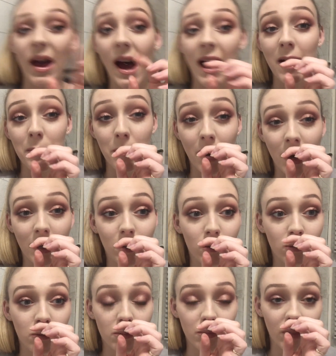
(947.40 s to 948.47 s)
at my
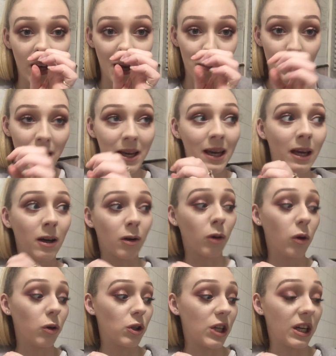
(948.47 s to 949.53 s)
8
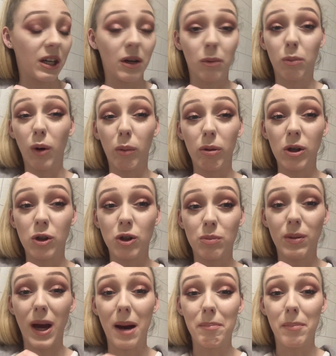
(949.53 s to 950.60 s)
o'clock check-in I'll probably
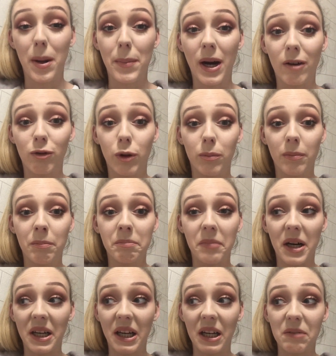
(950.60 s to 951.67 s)
just be in my bathroom
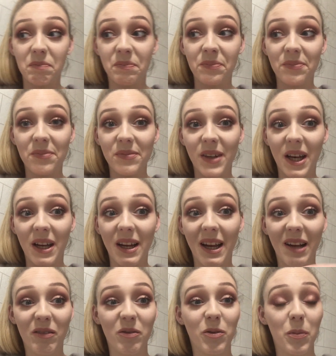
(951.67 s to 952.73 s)
again, and
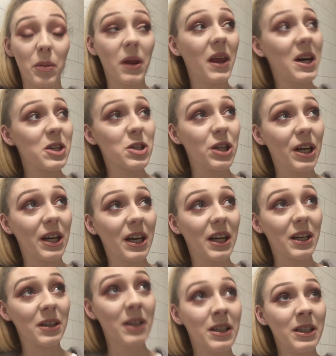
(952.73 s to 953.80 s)
then for my last
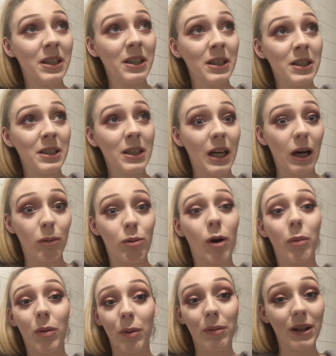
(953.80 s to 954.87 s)
check-in I'll
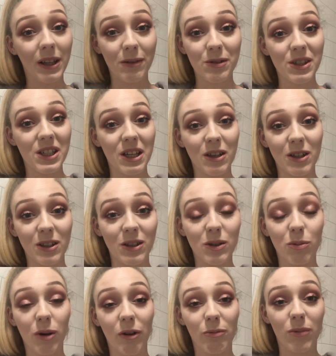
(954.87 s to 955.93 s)
probably be
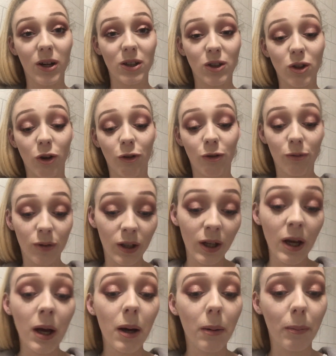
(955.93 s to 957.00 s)
downstairs with my soft
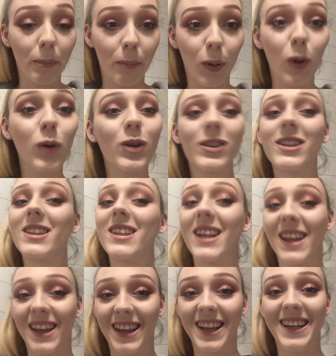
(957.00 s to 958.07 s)
box
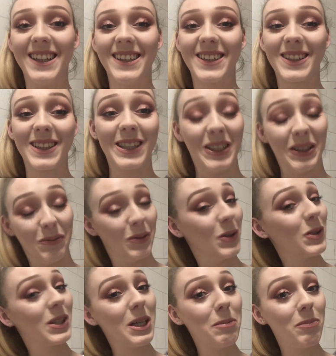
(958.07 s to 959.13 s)
lights, because I'm
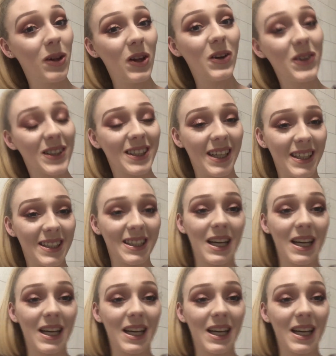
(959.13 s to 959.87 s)
not saying blocks this